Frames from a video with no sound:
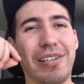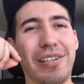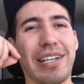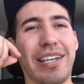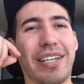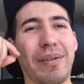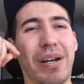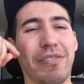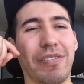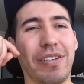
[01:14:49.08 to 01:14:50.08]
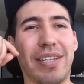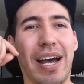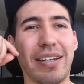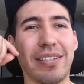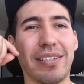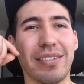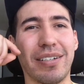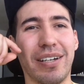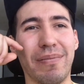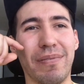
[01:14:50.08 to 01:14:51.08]
he looks like he came out of his
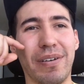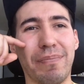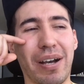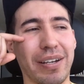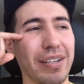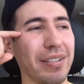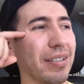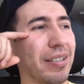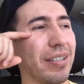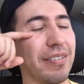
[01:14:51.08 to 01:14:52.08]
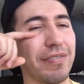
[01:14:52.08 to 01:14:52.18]
daddy's pocket.